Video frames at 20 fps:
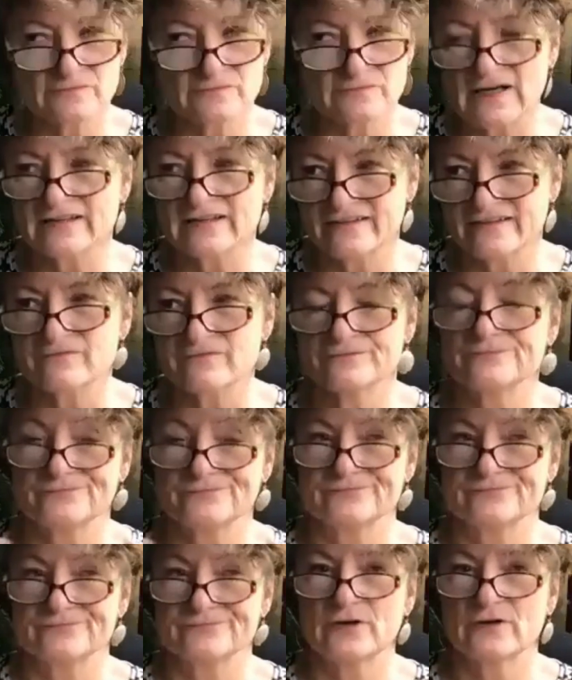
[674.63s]
finally
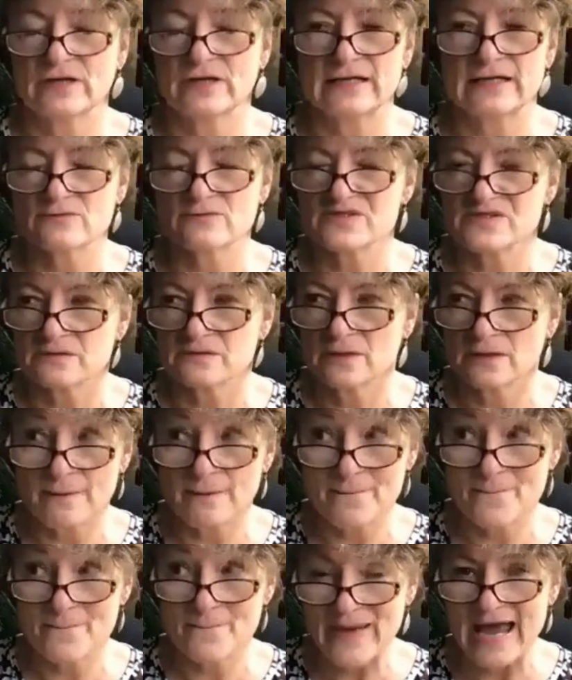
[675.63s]
felt like I was
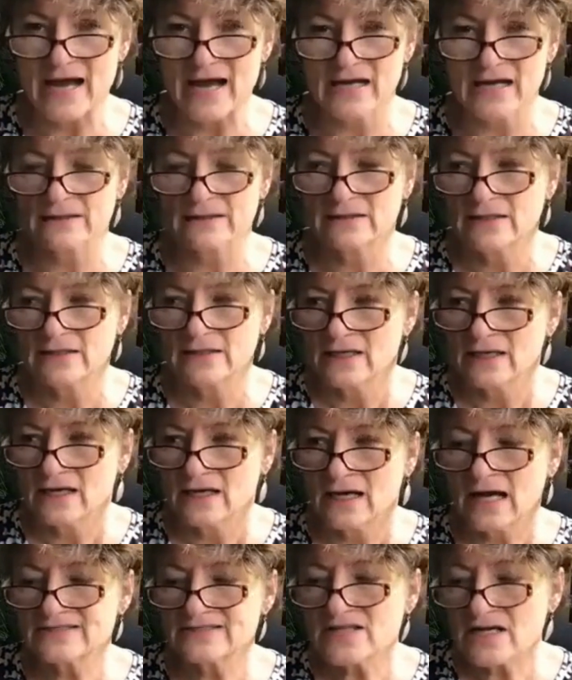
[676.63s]
back.
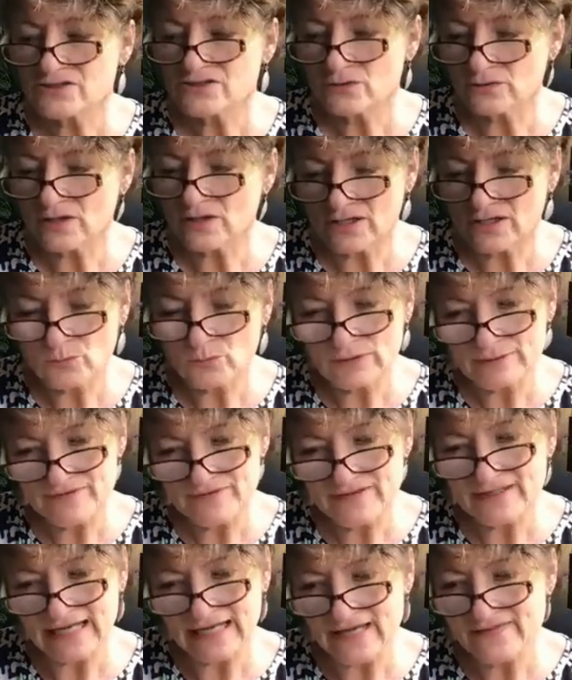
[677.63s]
I talked to a lot of
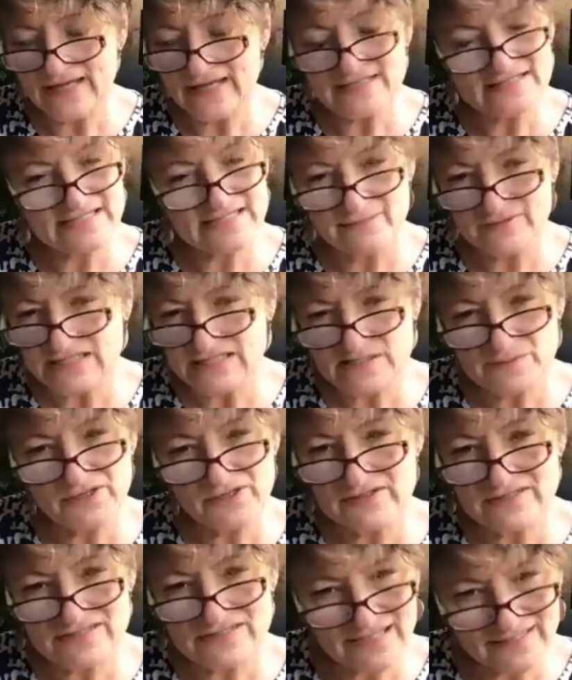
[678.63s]
women that had that same
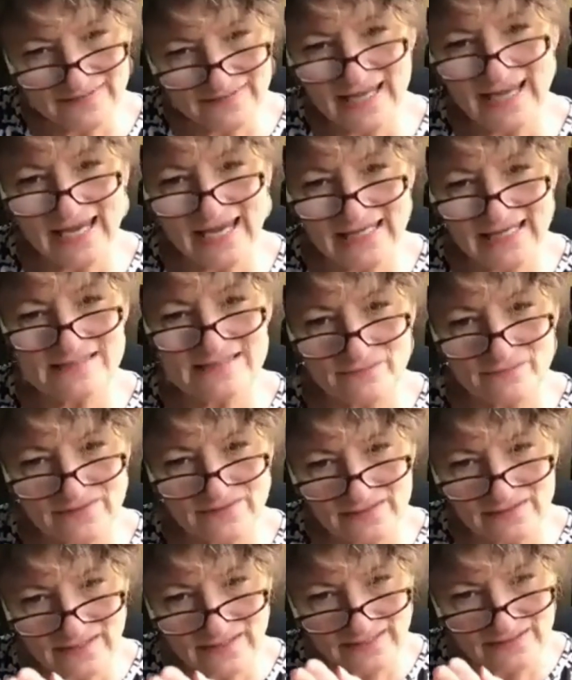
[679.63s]
experience, like they had
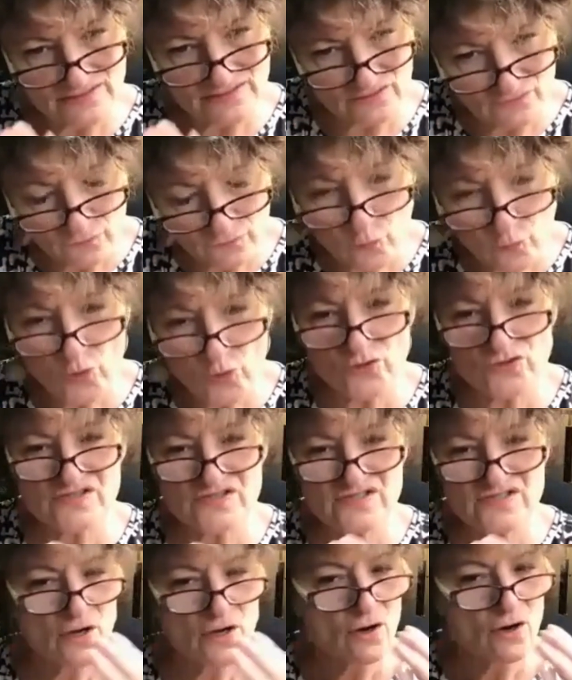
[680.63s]
something like a
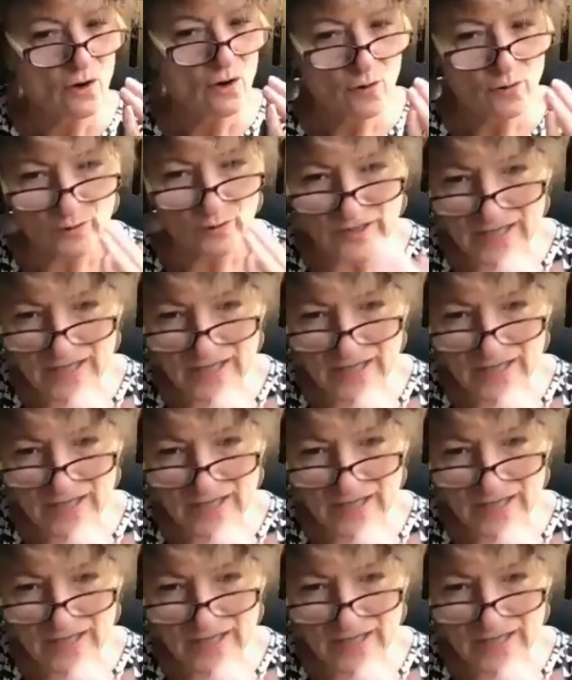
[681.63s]
divorce or